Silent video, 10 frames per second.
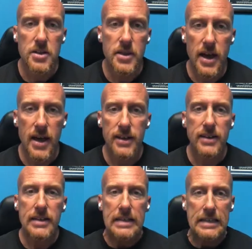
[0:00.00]
that,
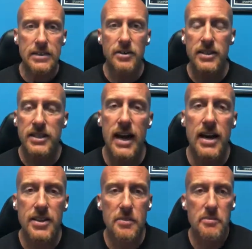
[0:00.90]
you know, that's
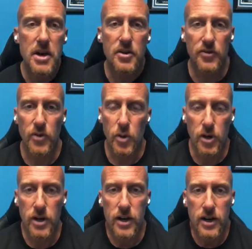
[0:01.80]
kind of the
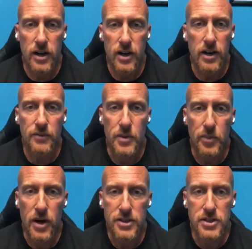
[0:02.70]
metaphor of
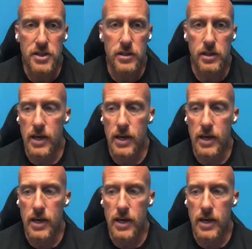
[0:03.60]
depression.